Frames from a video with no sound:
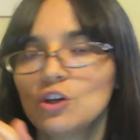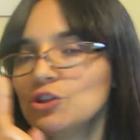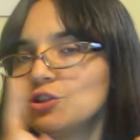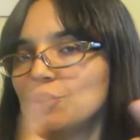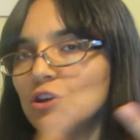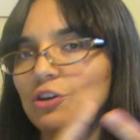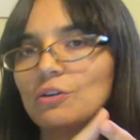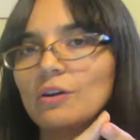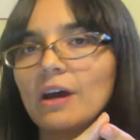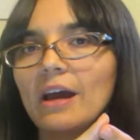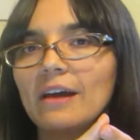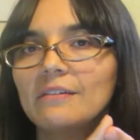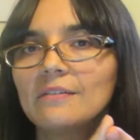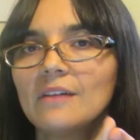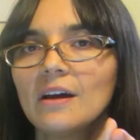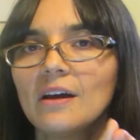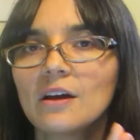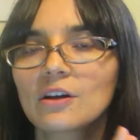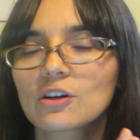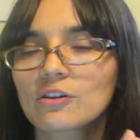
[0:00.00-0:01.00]
Do you
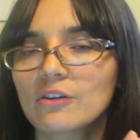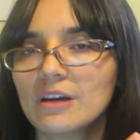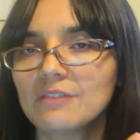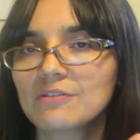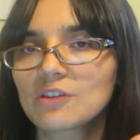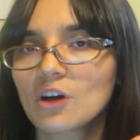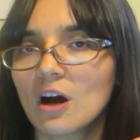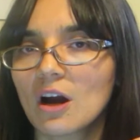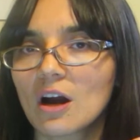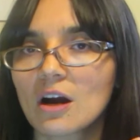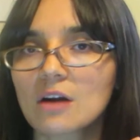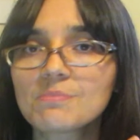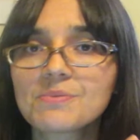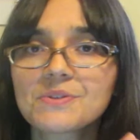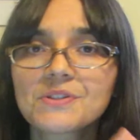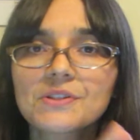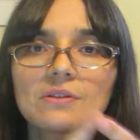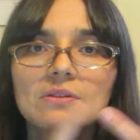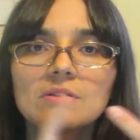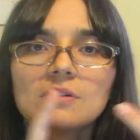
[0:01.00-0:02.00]
crave carbs?
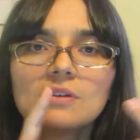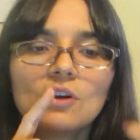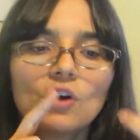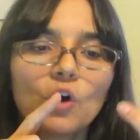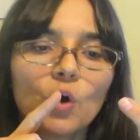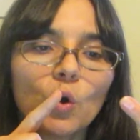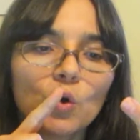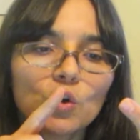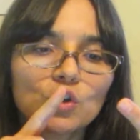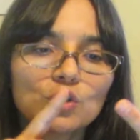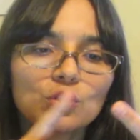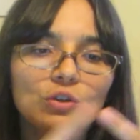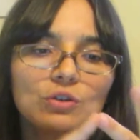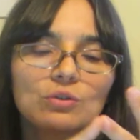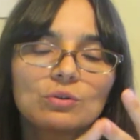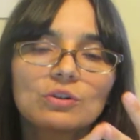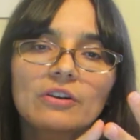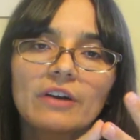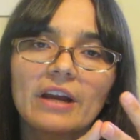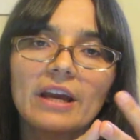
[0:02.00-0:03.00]
Or do
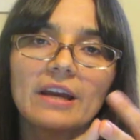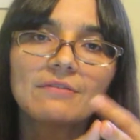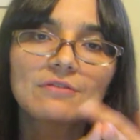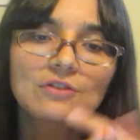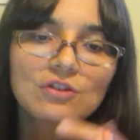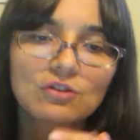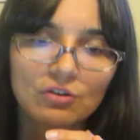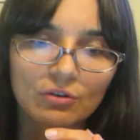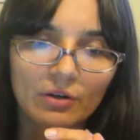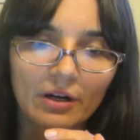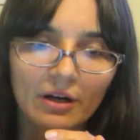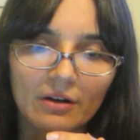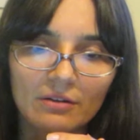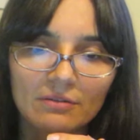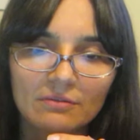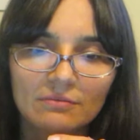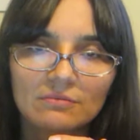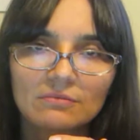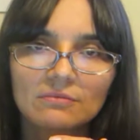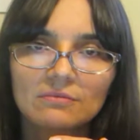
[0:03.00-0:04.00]
you crave sugar?
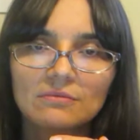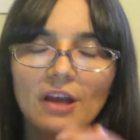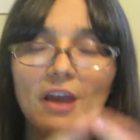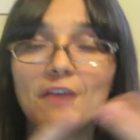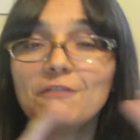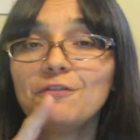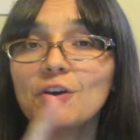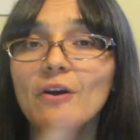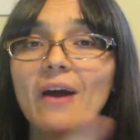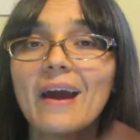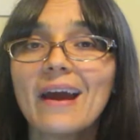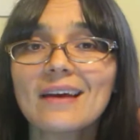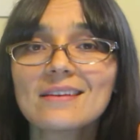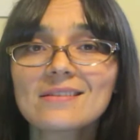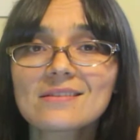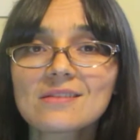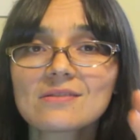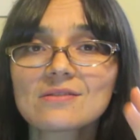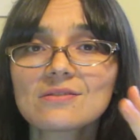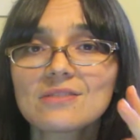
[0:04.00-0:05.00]
If you
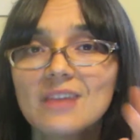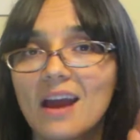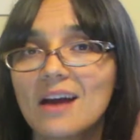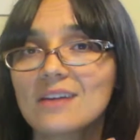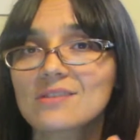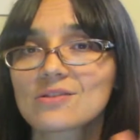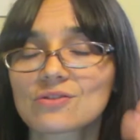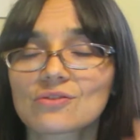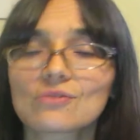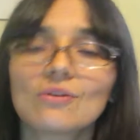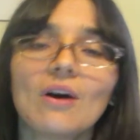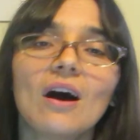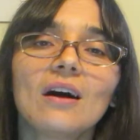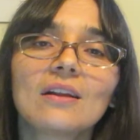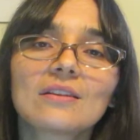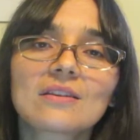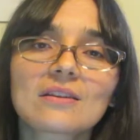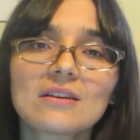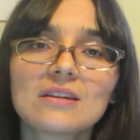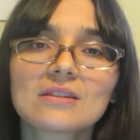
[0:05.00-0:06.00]
answered yes to
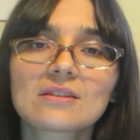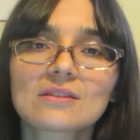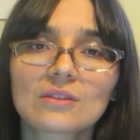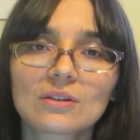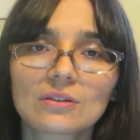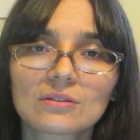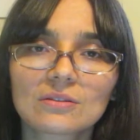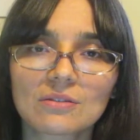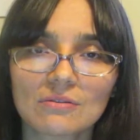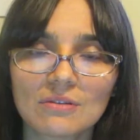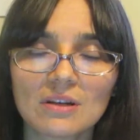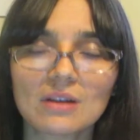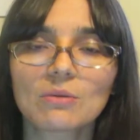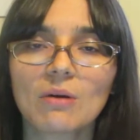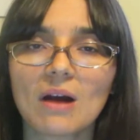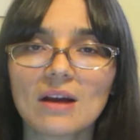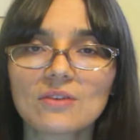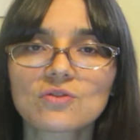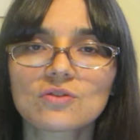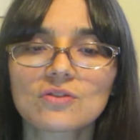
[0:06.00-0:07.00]
all these 3
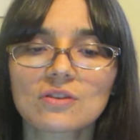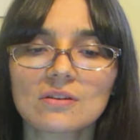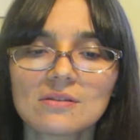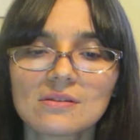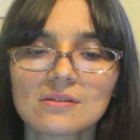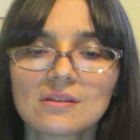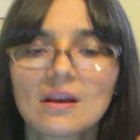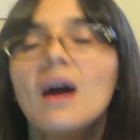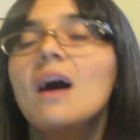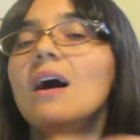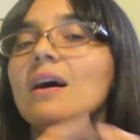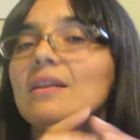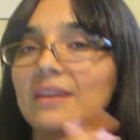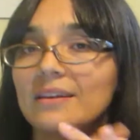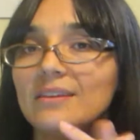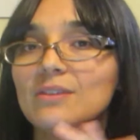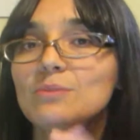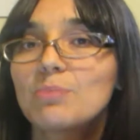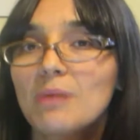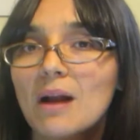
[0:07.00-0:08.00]
questions,
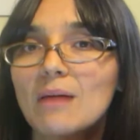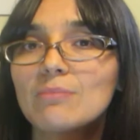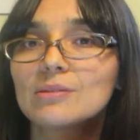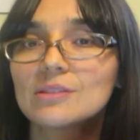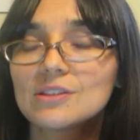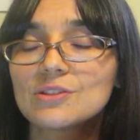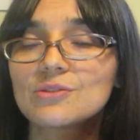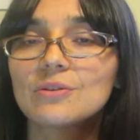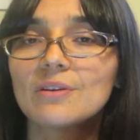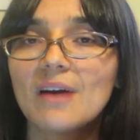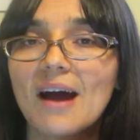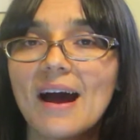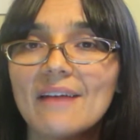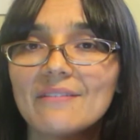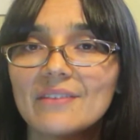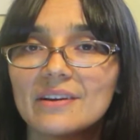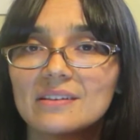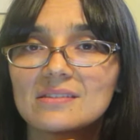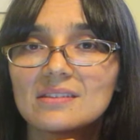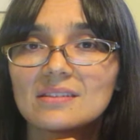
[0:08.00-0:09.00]
then you probably do
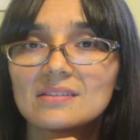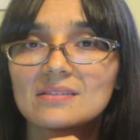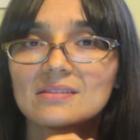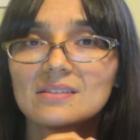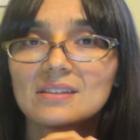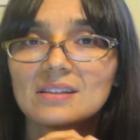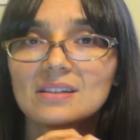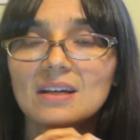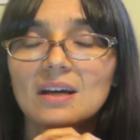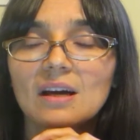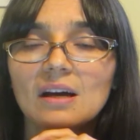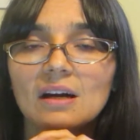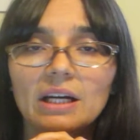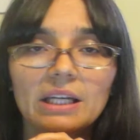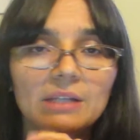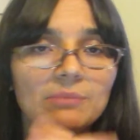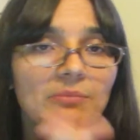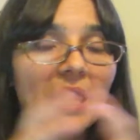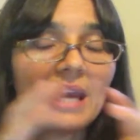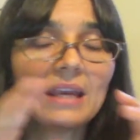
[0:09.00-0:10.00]
have it.
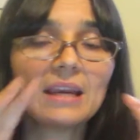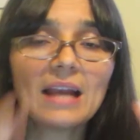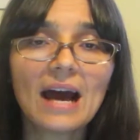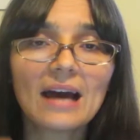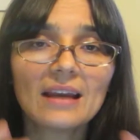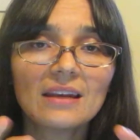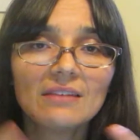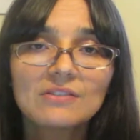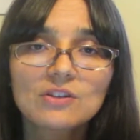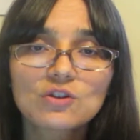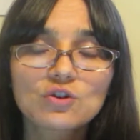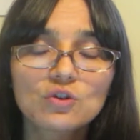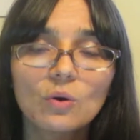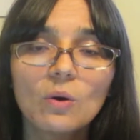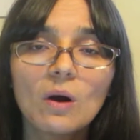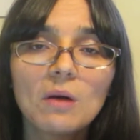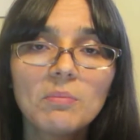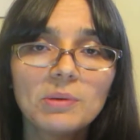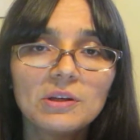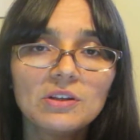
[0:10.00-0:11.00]
It may not even
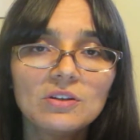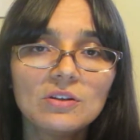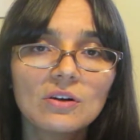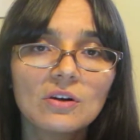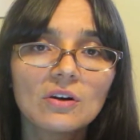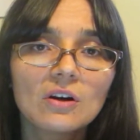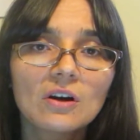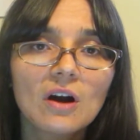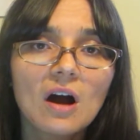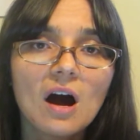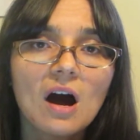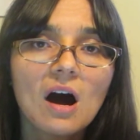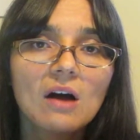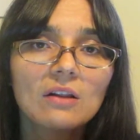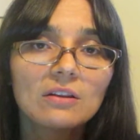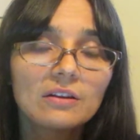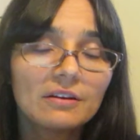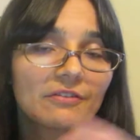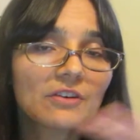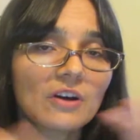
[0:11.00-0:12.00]
show up in your
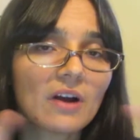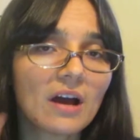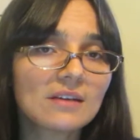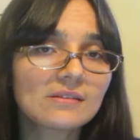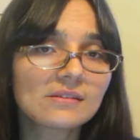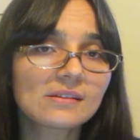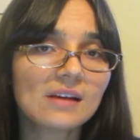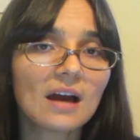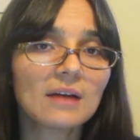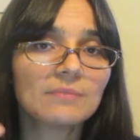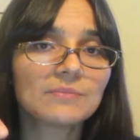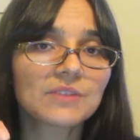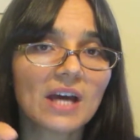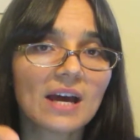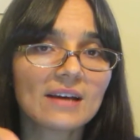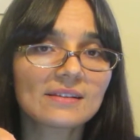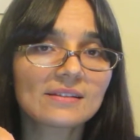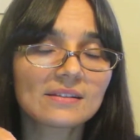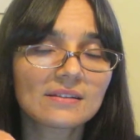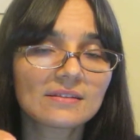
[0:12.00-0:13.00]
liver enzyme
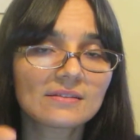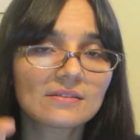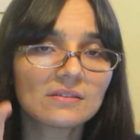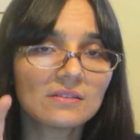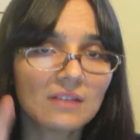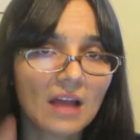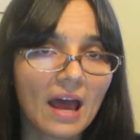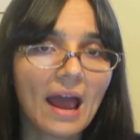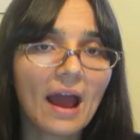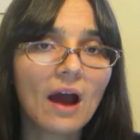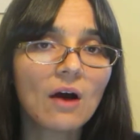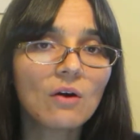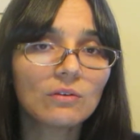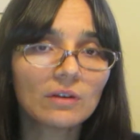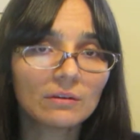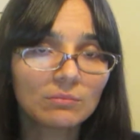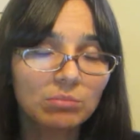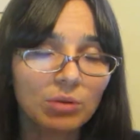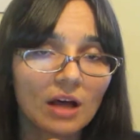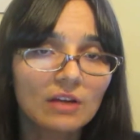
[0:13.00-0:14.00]
test now,
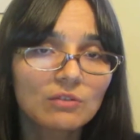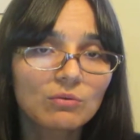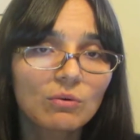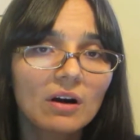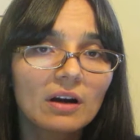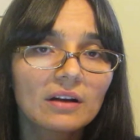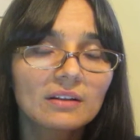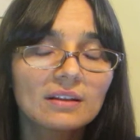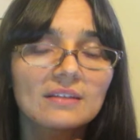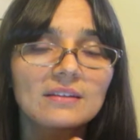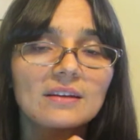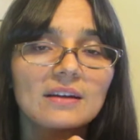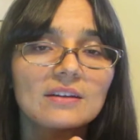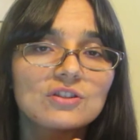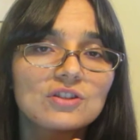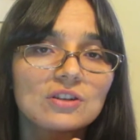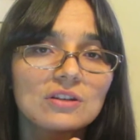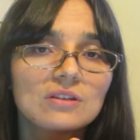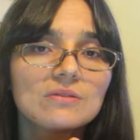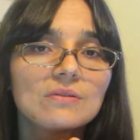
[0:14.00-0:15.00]
blood work that they
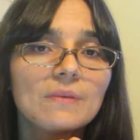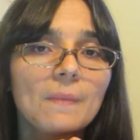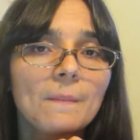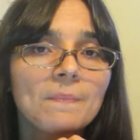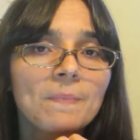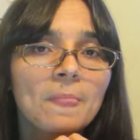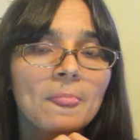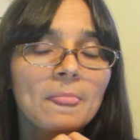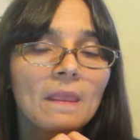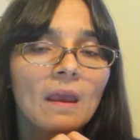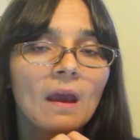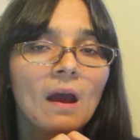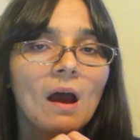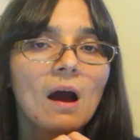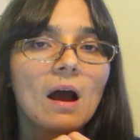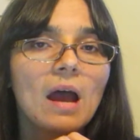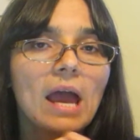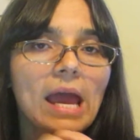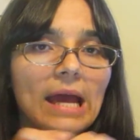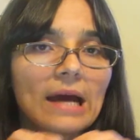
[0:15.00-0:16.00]
do.
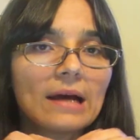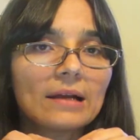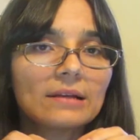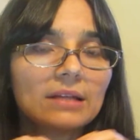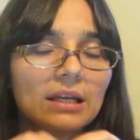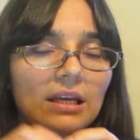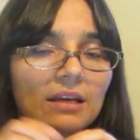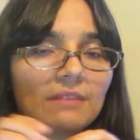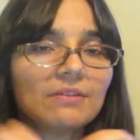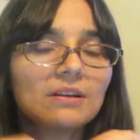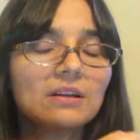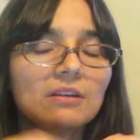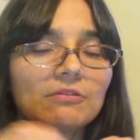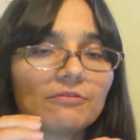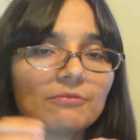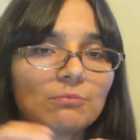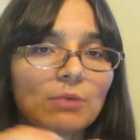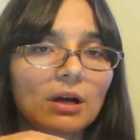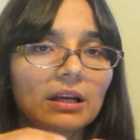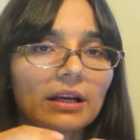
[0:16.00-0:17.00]
And even
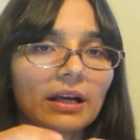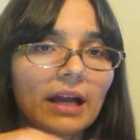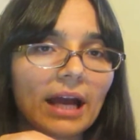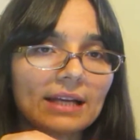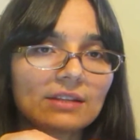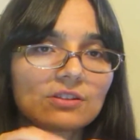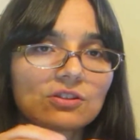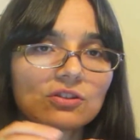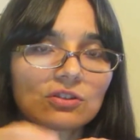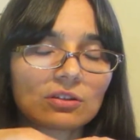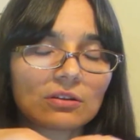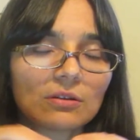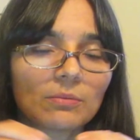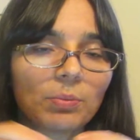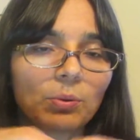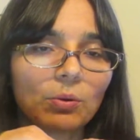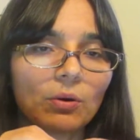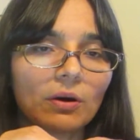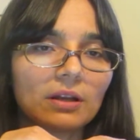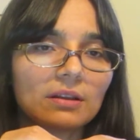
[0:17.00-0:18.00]
when it gets to the
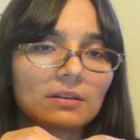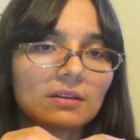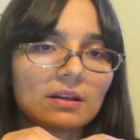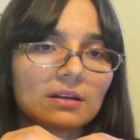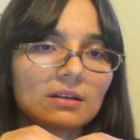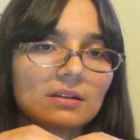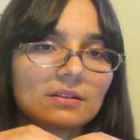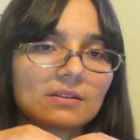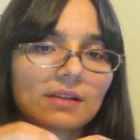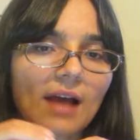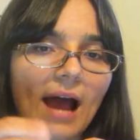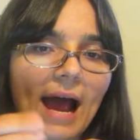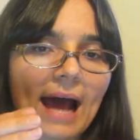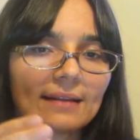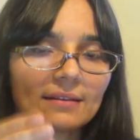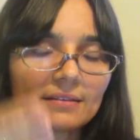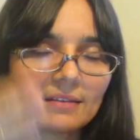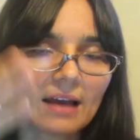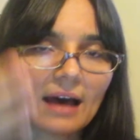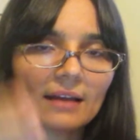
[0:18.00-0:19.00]
point that it's
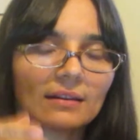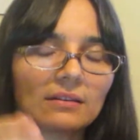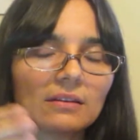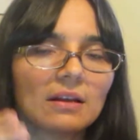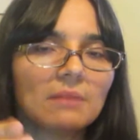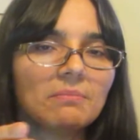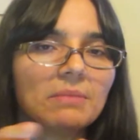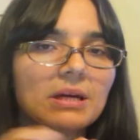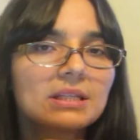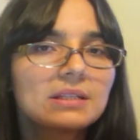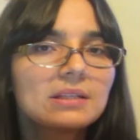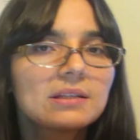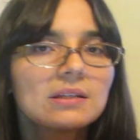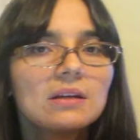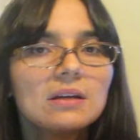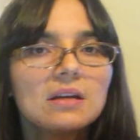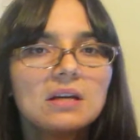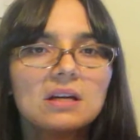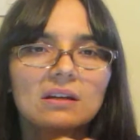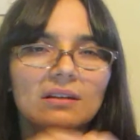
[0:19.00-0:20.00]
at that limit,
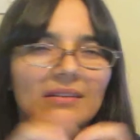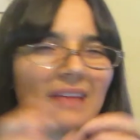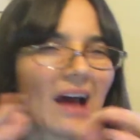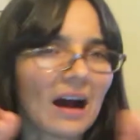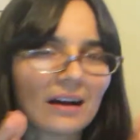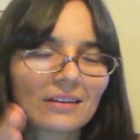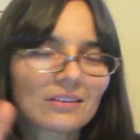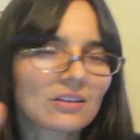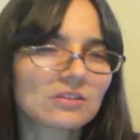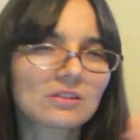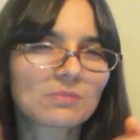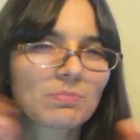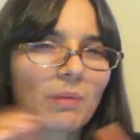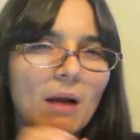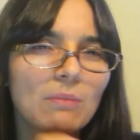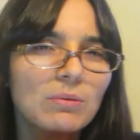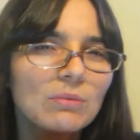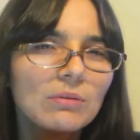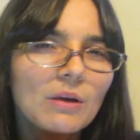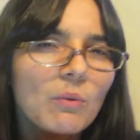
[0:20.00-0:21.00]
doctors
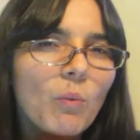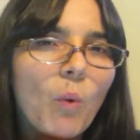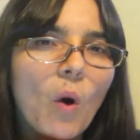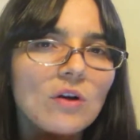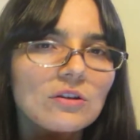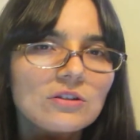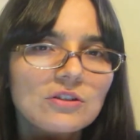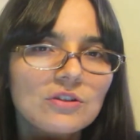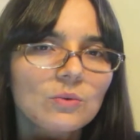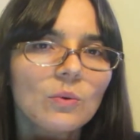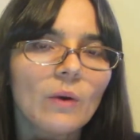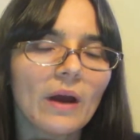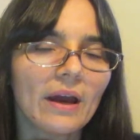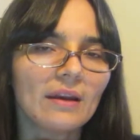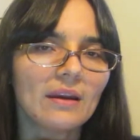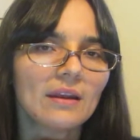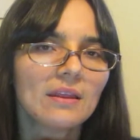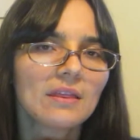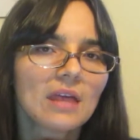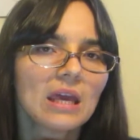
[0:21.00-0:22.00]
probably won't do
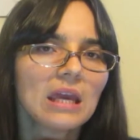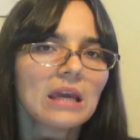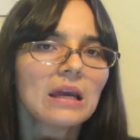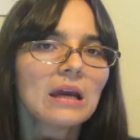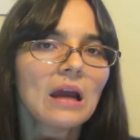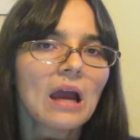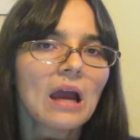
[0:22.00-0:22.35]
anything.